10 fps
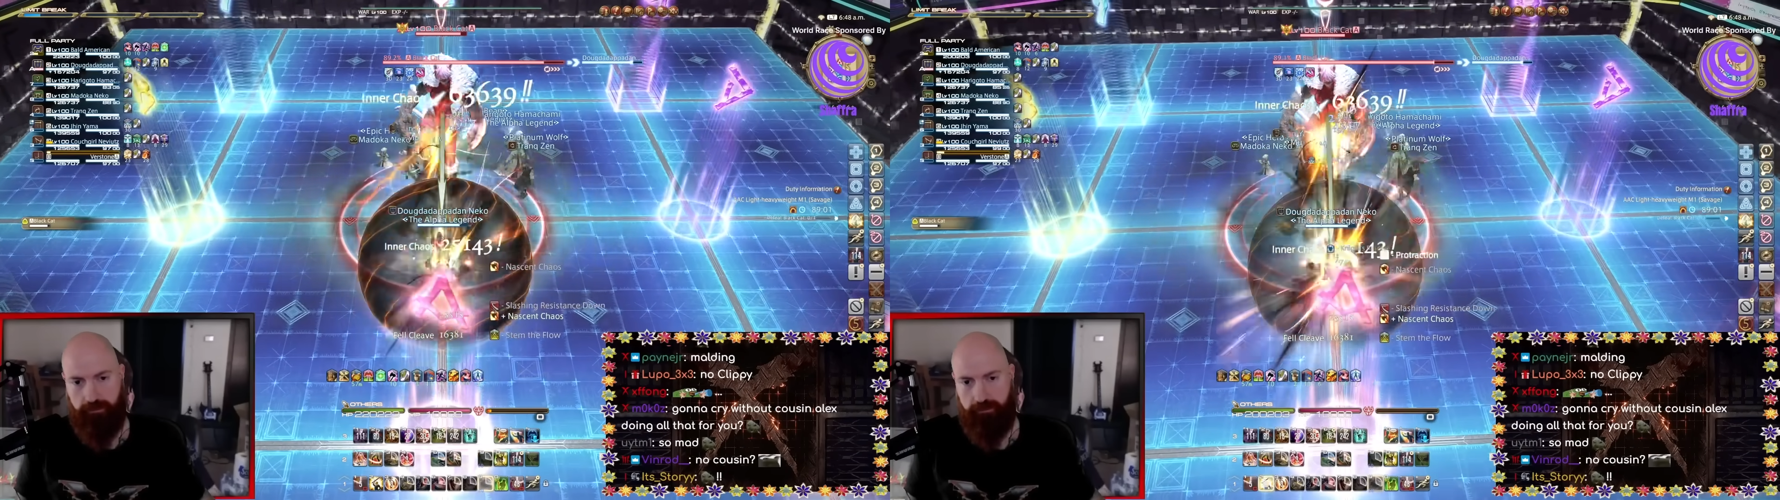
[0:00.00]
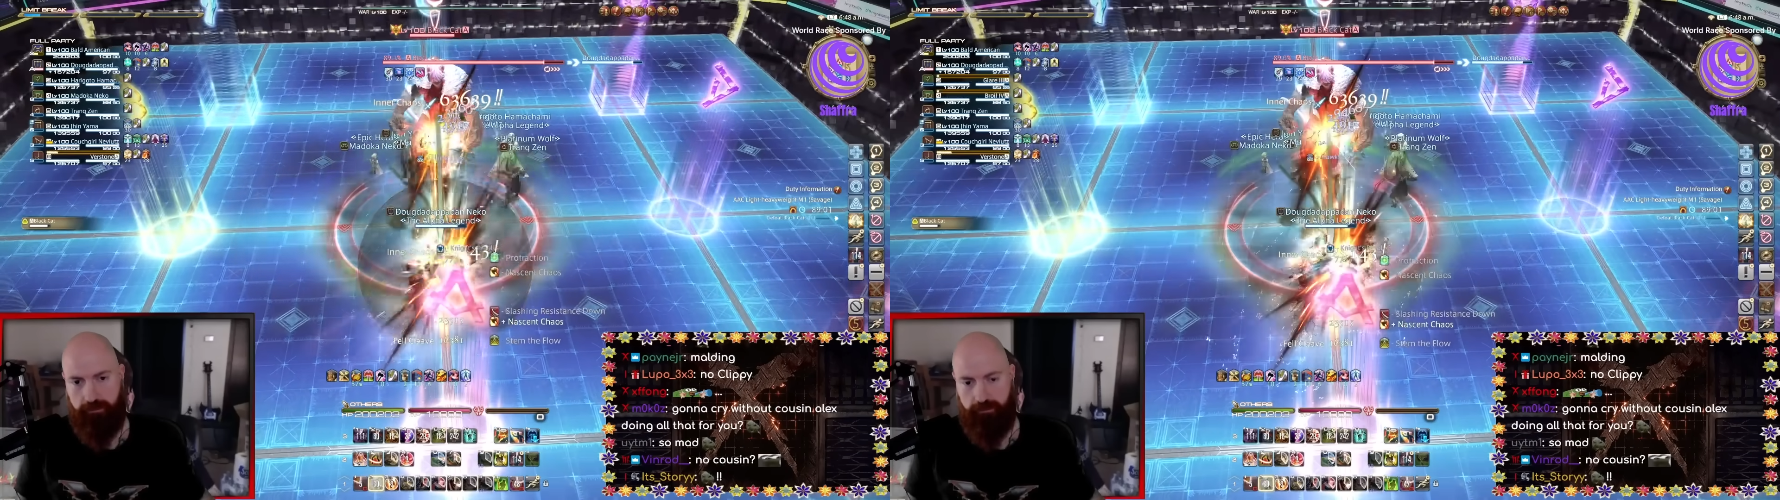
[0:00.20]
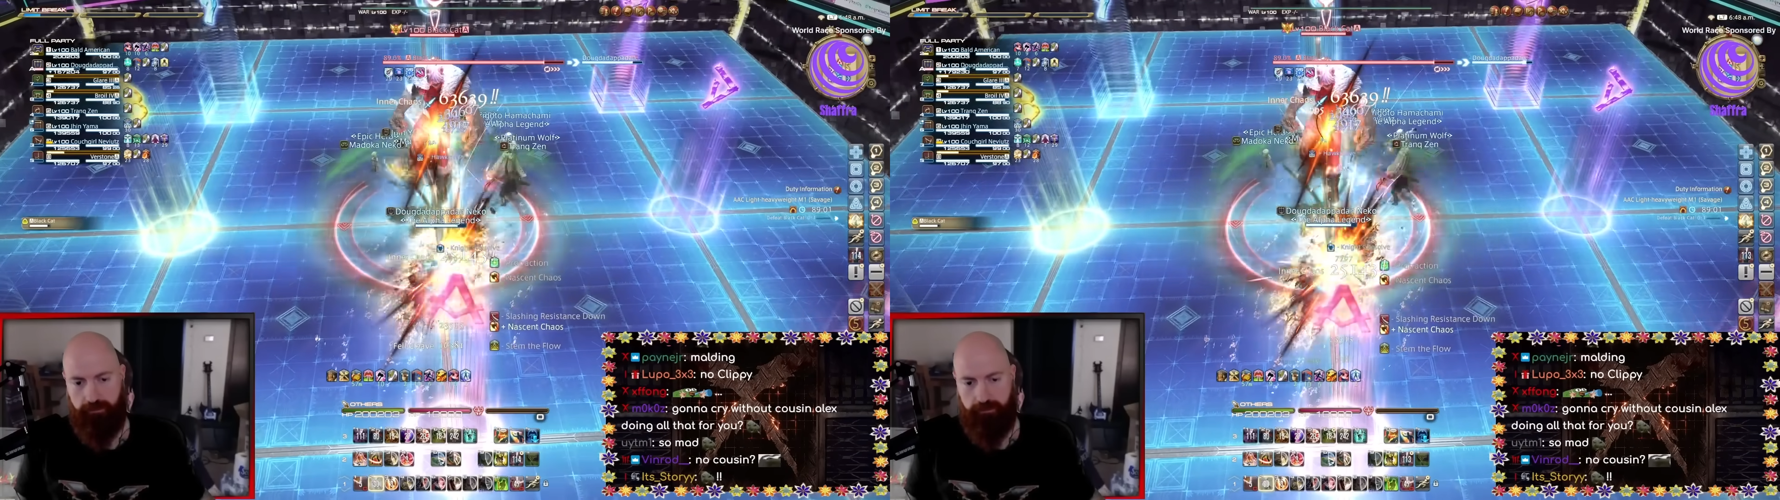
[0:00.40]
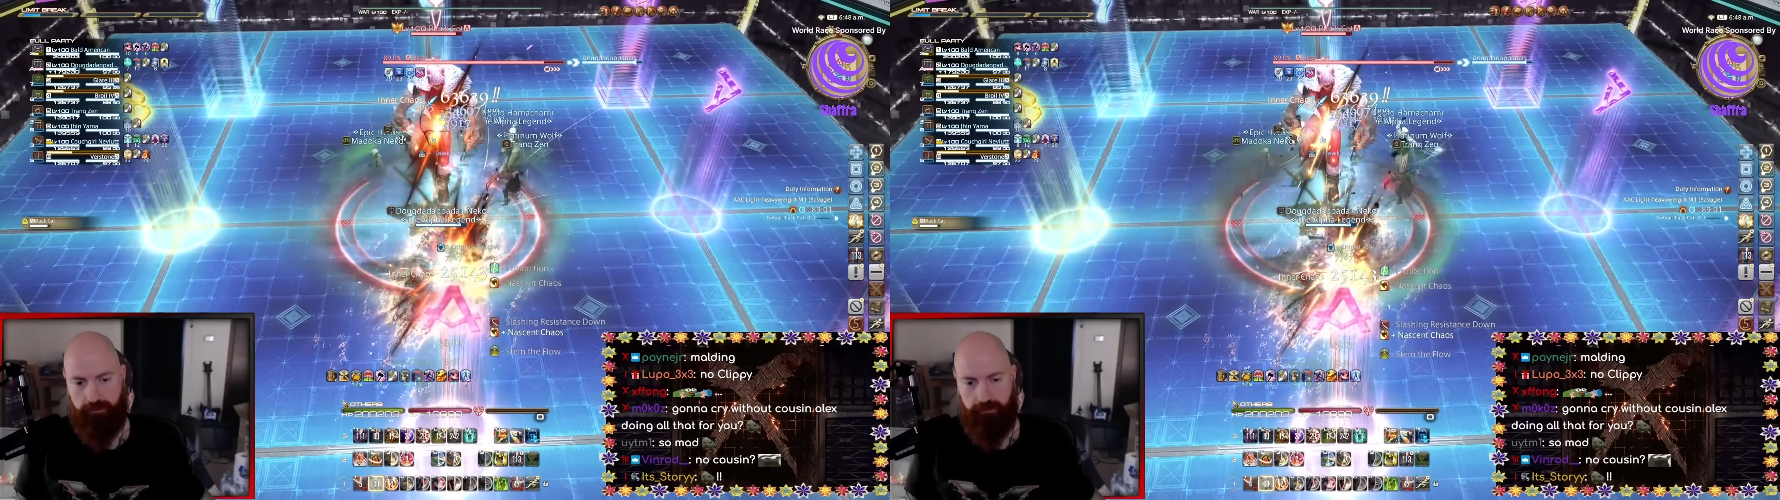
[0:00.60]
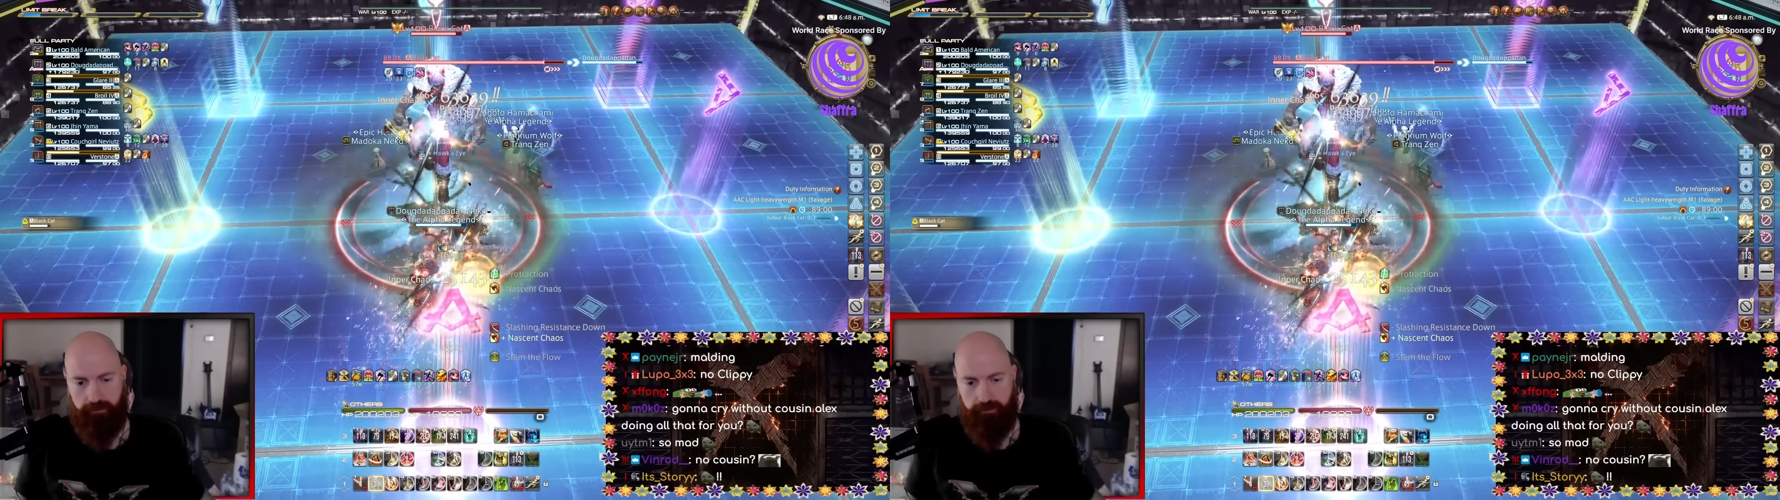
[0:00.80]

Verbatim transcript: Left, right.